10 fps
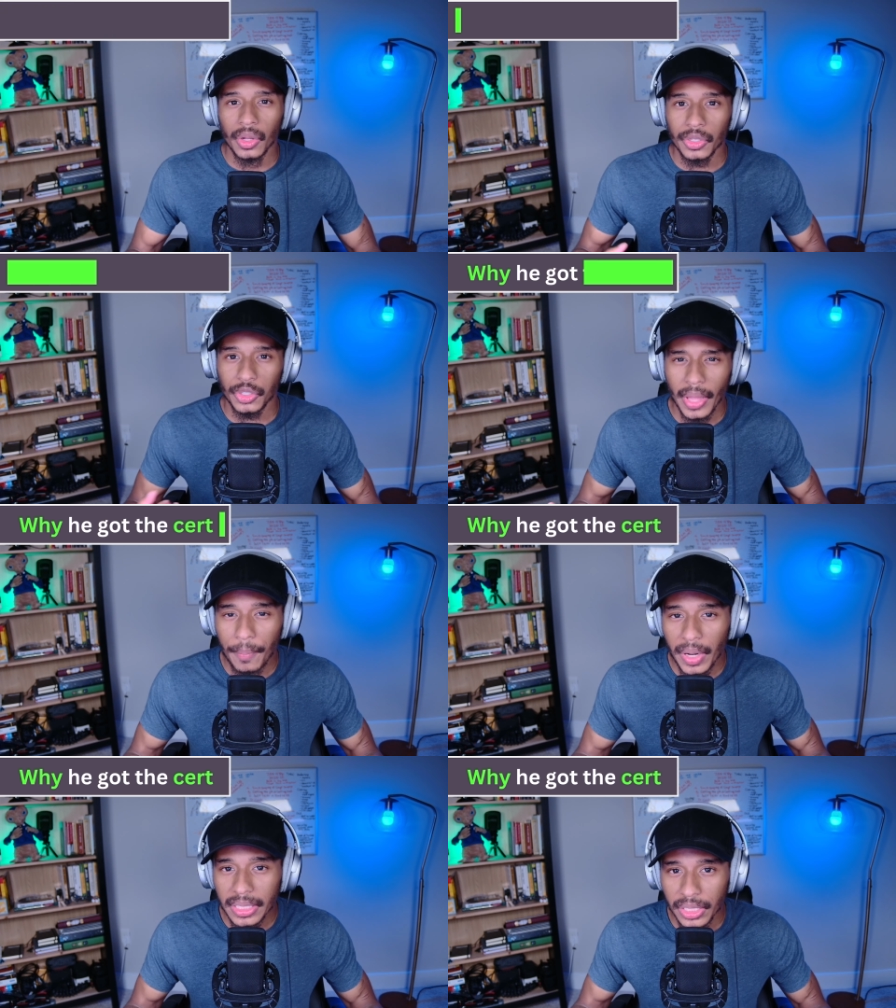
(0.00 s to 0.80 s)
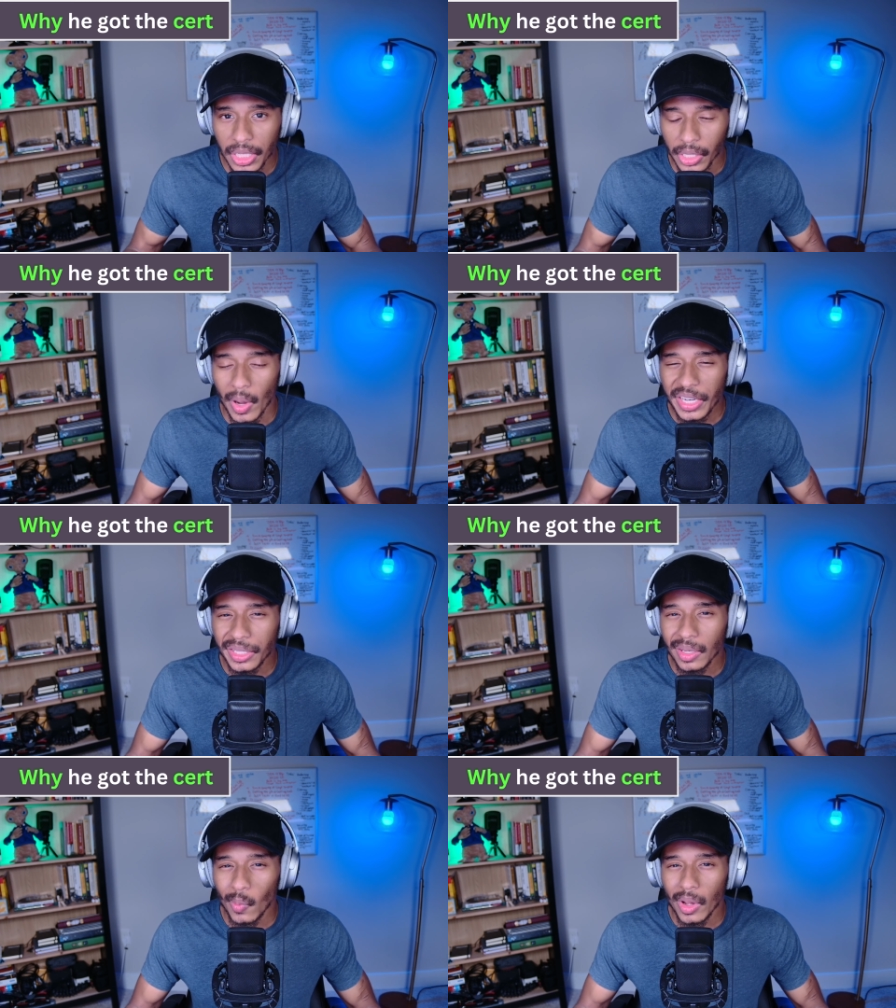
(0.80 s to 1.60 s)
So that brings us to the
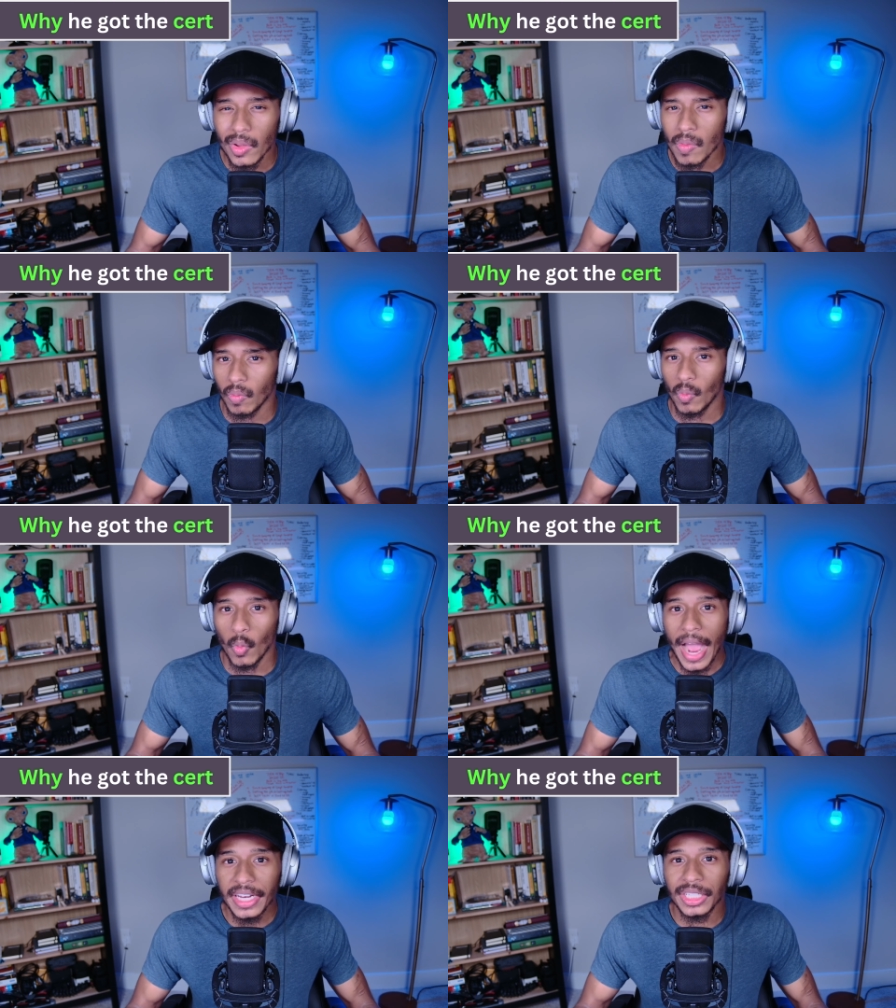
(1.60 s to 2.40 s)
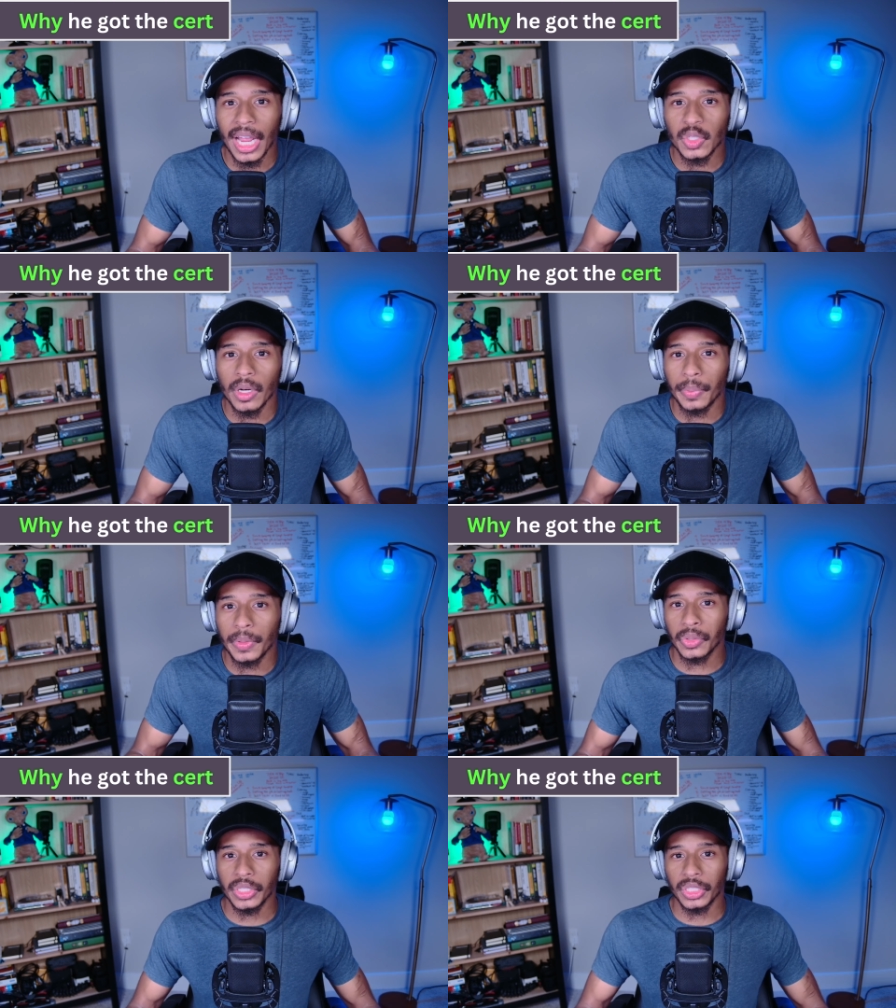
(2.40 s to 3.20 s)
question well, why did Josh want to
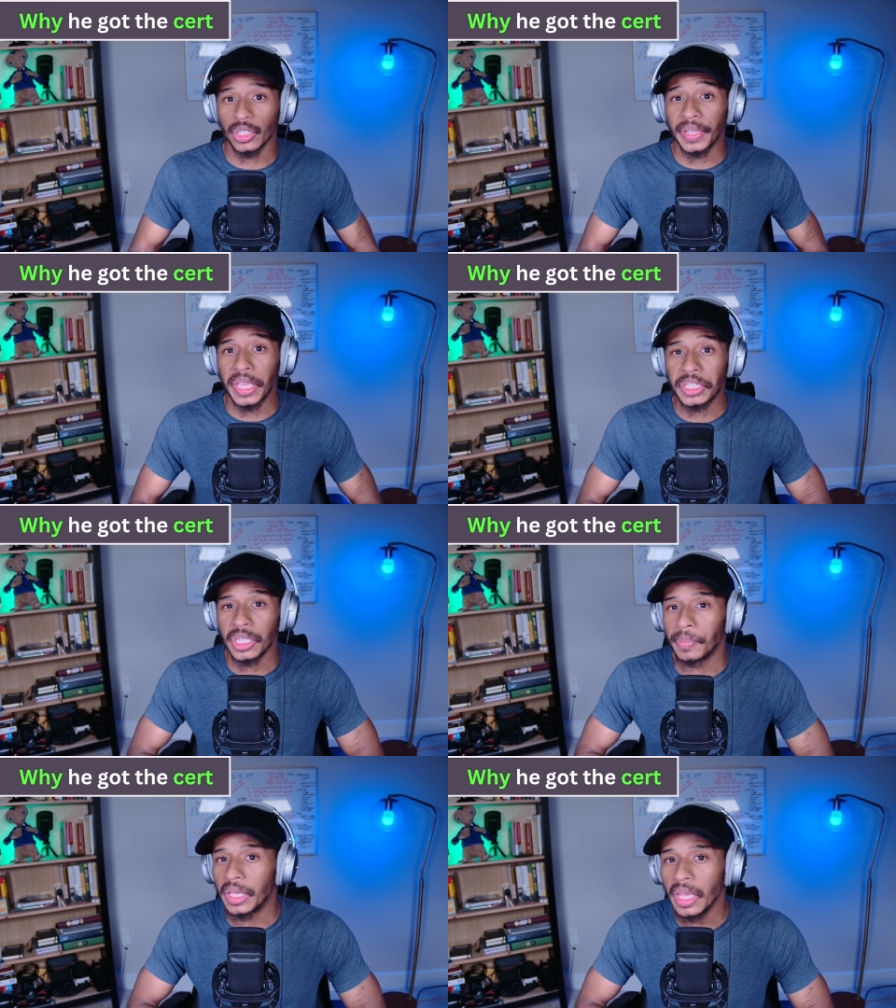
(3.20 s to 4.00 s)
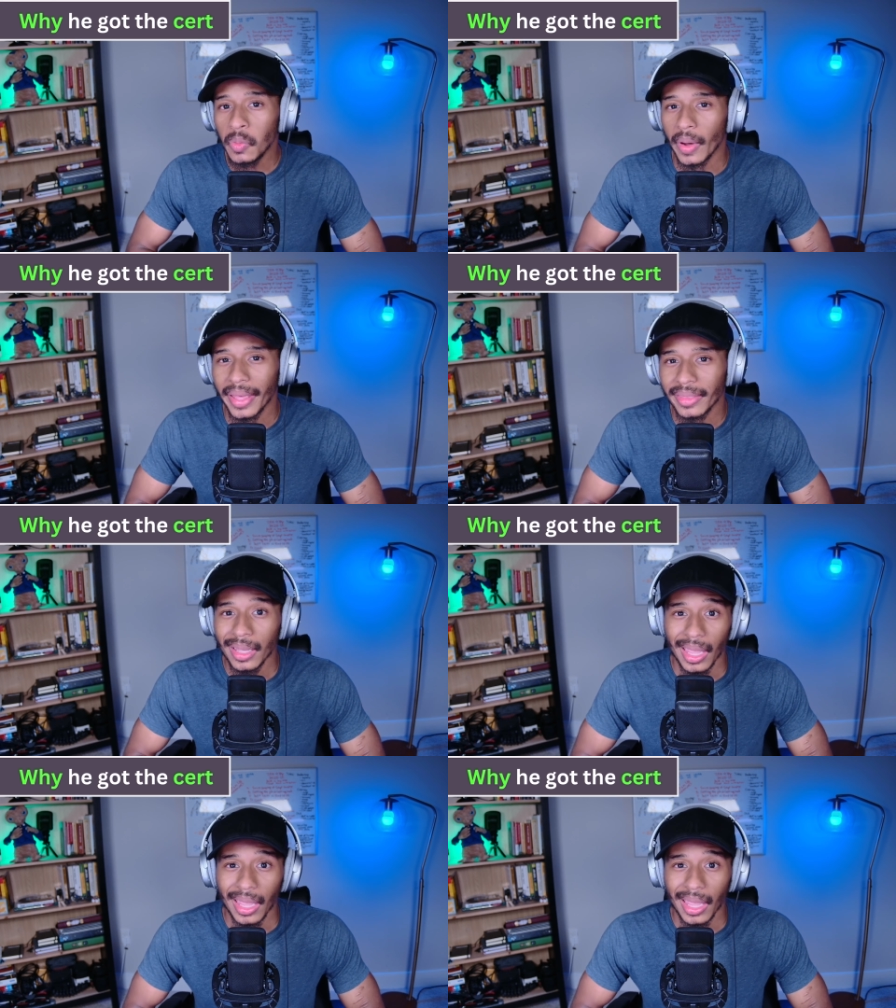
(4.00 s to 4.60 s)
pursue the certification to begin with?